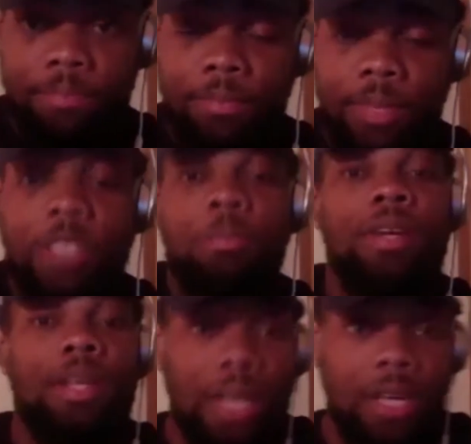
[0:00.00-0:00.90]
It's been
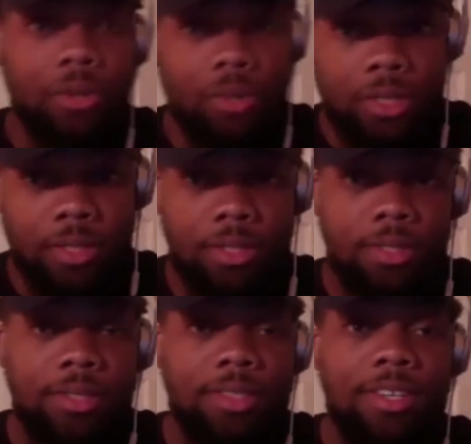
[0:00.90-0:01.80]
the Lakers.
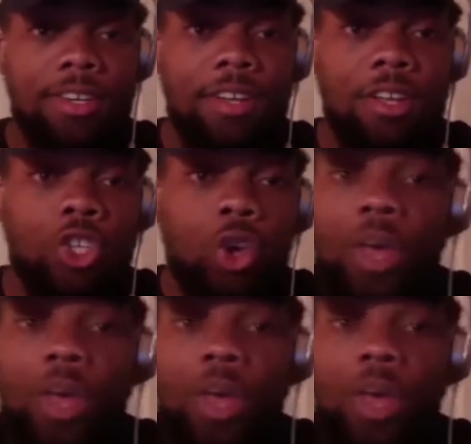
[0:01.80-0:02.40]
So